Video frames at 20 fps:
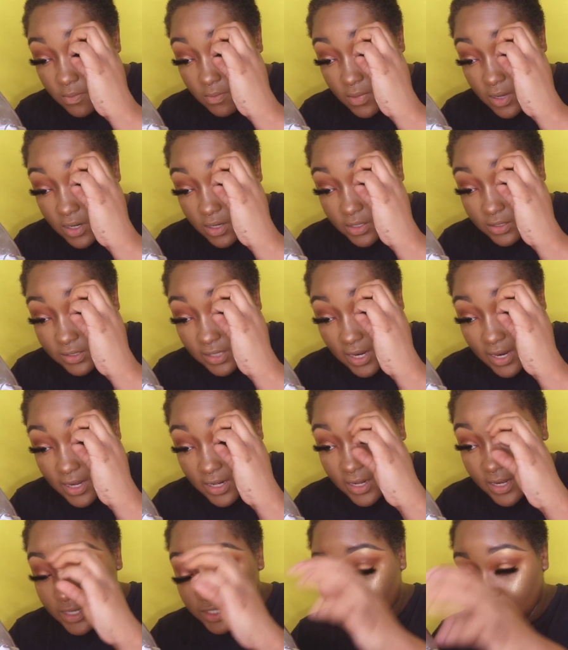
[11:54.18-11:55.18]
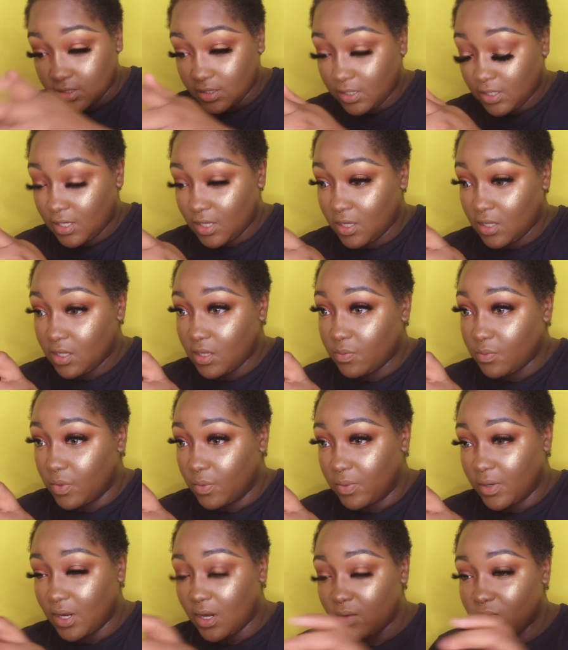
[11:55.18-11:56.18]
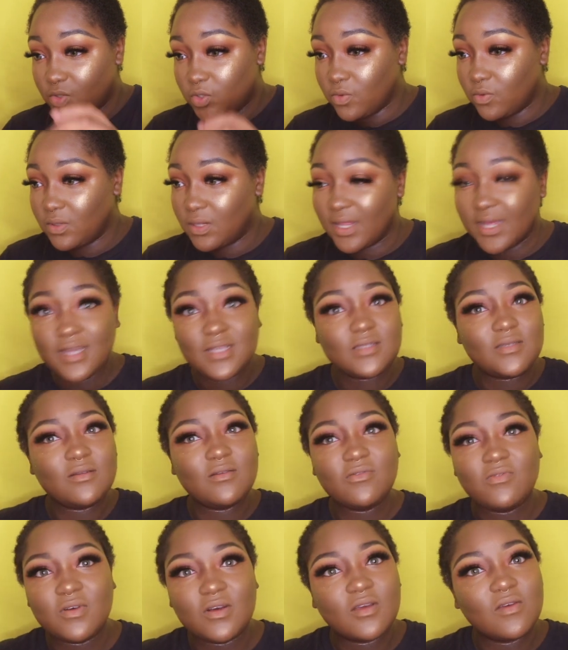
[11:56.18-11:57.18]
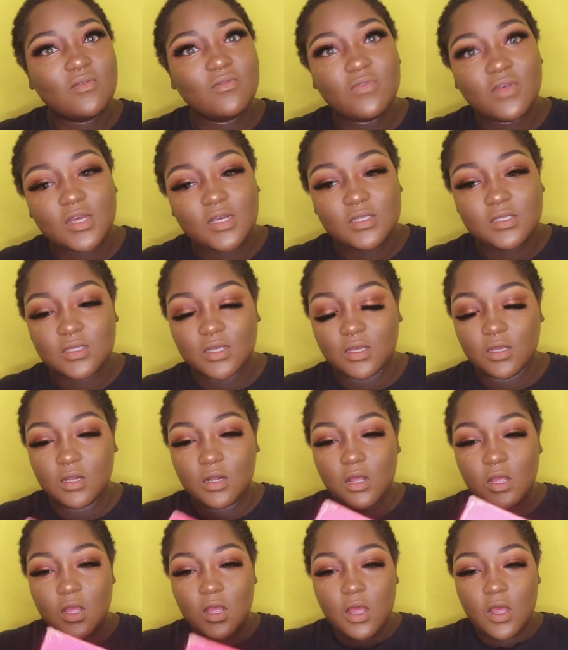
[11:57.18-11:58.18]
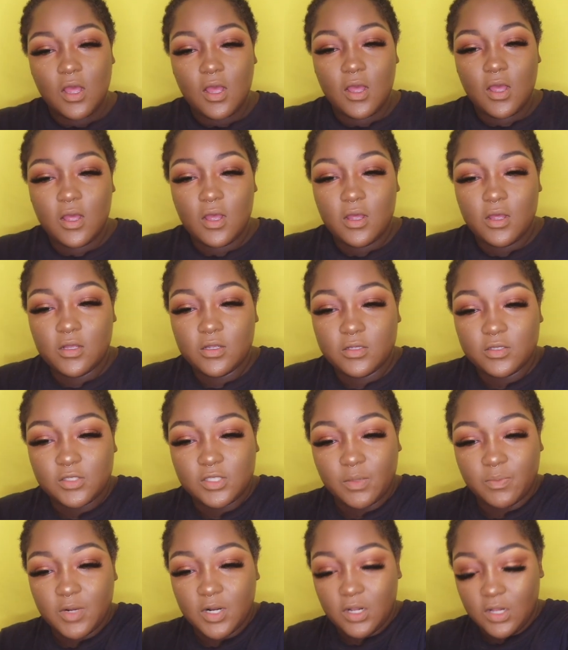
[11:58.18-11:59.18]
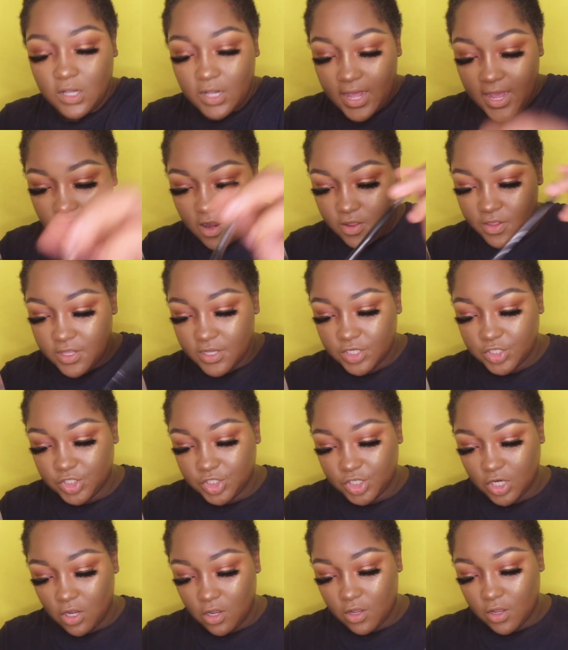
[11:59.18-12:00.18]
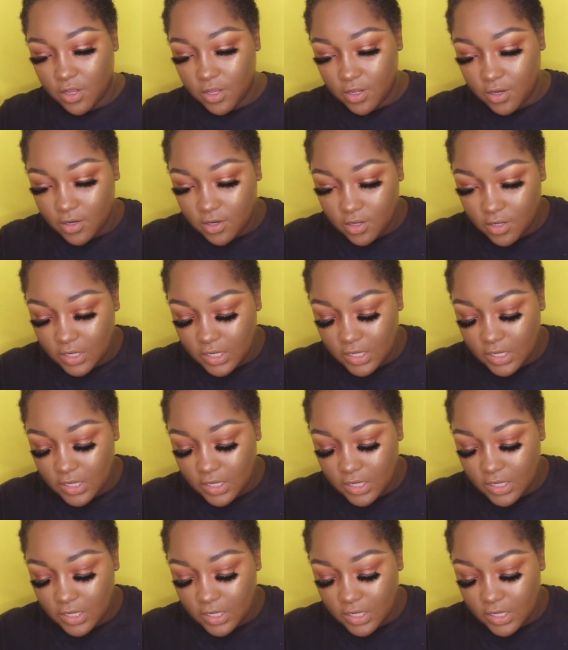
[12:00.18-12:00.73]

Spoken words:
Man, this eyelash is killing me, but I'm too lazy to fucking fix it. So I'm gonna layer this John